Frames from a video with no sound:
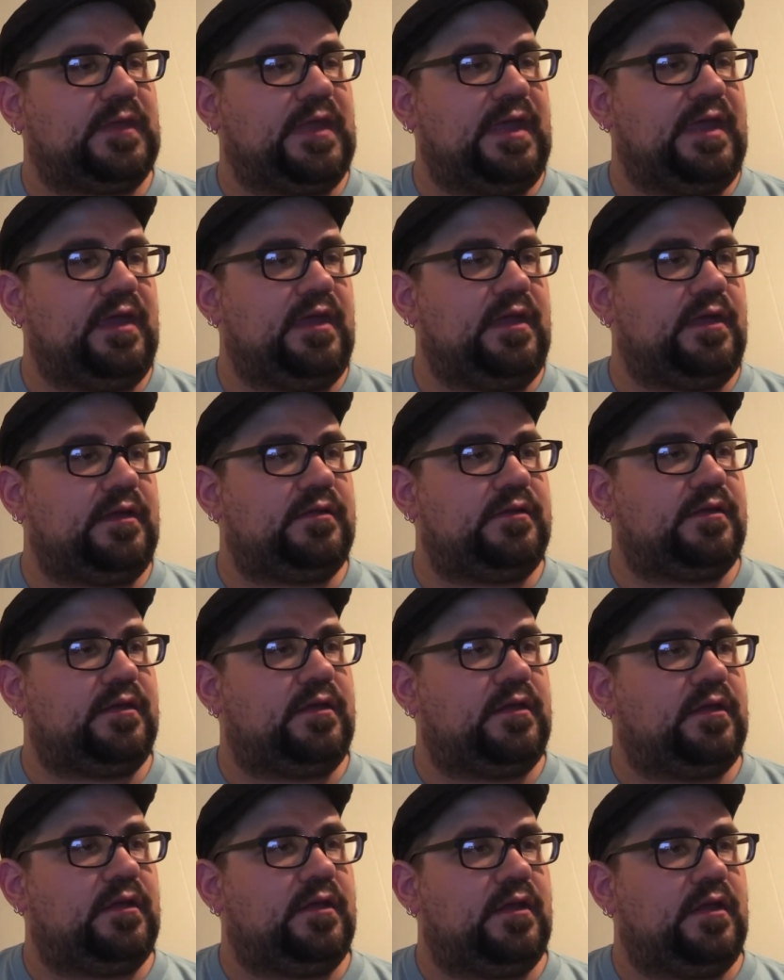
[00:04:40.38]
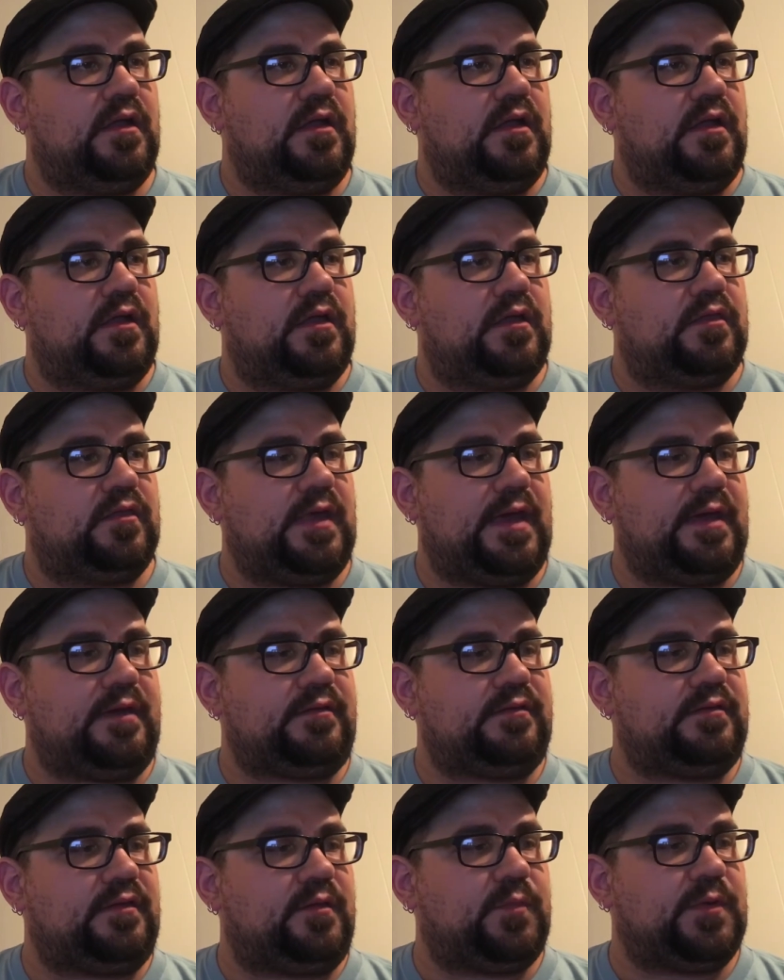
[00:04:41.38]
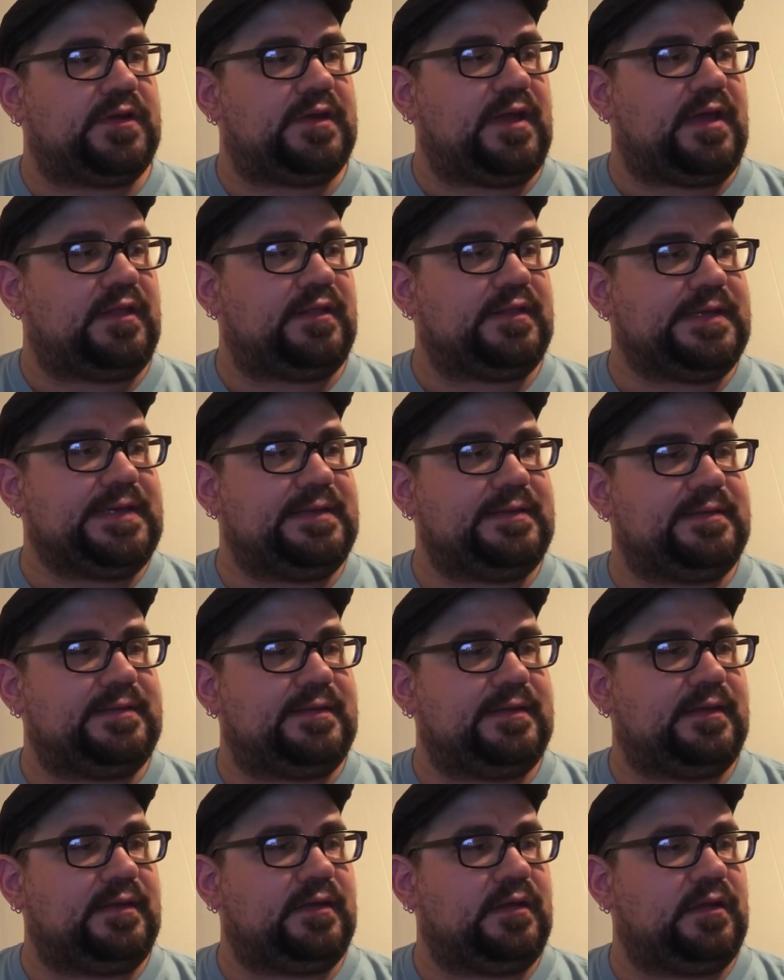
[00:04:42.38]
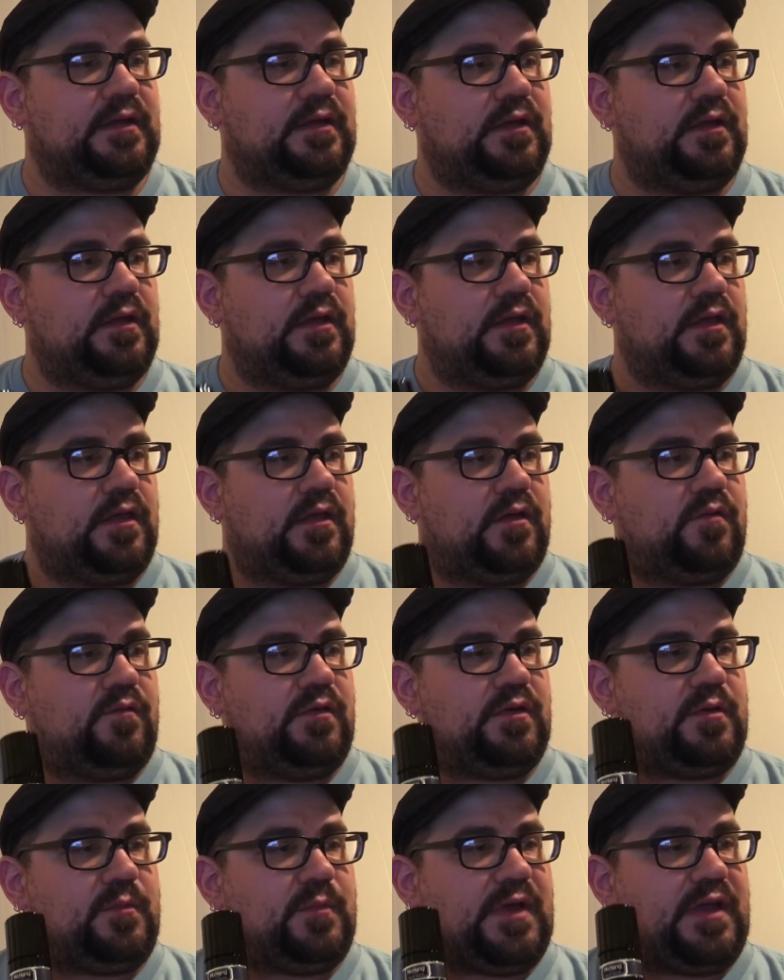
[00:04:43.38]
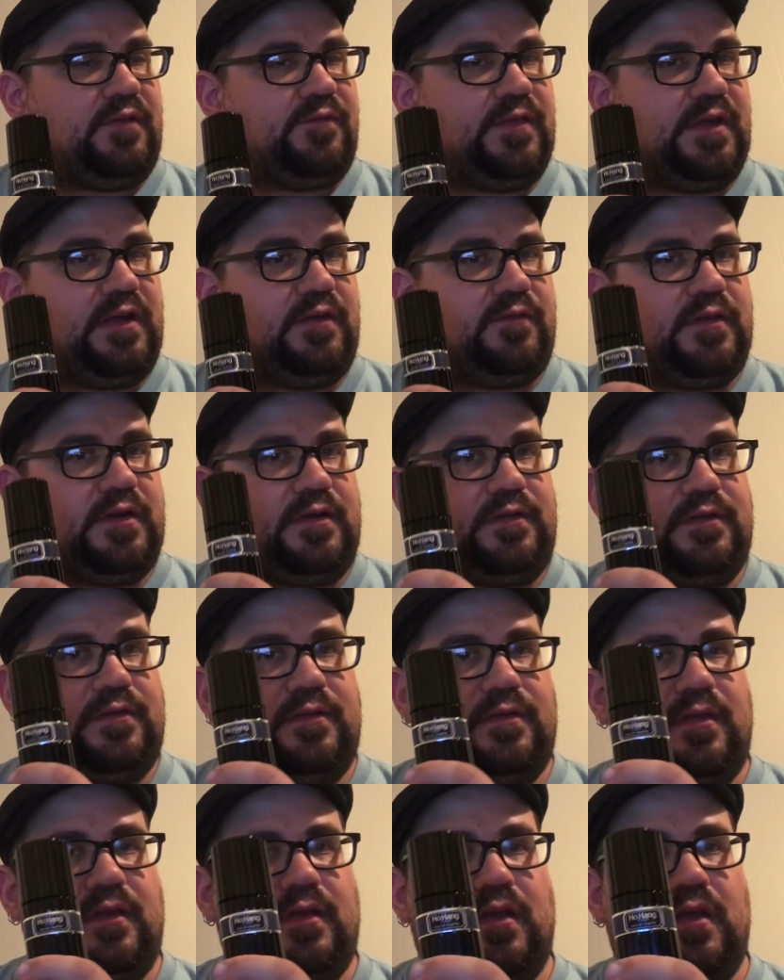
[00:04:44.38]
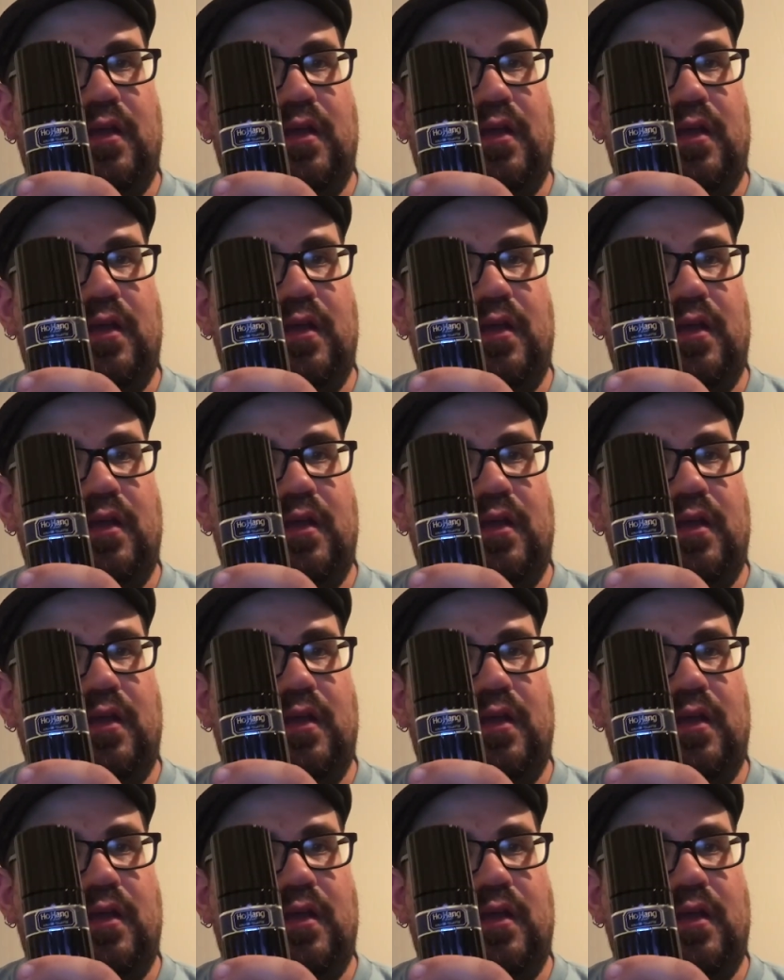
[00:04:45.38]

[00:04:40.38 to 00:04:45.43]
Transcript: And last but not least, one of my favorites,